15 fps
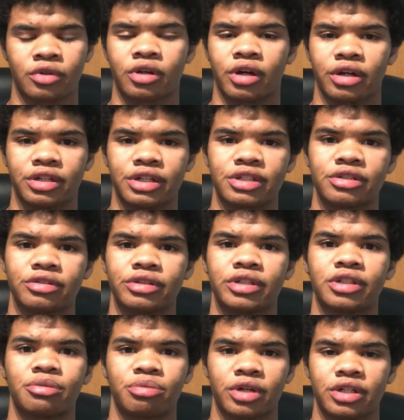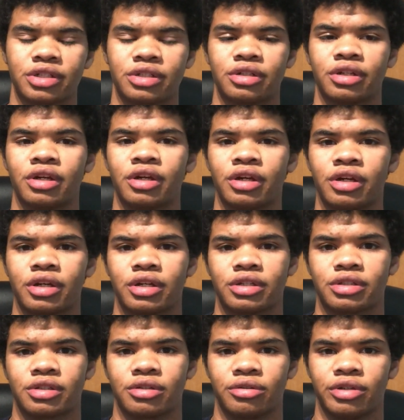Additionally, depression is
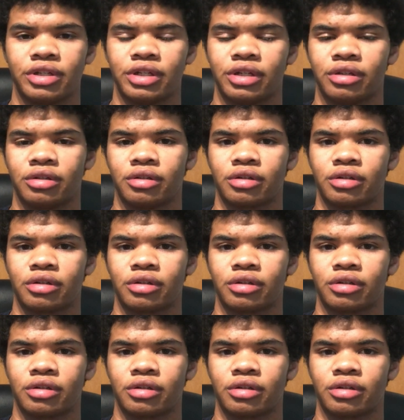the leading